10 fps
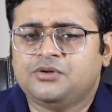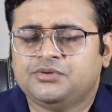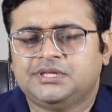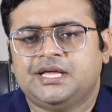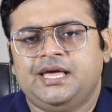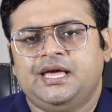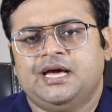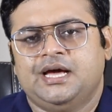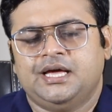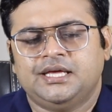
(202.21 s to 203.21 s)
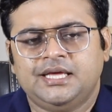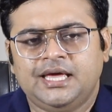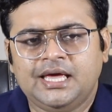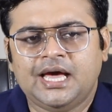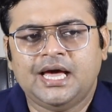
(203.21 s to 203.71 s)
with the
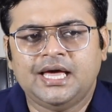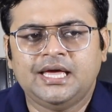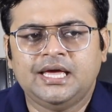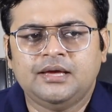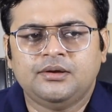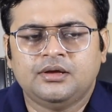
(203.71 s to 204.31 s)
AI,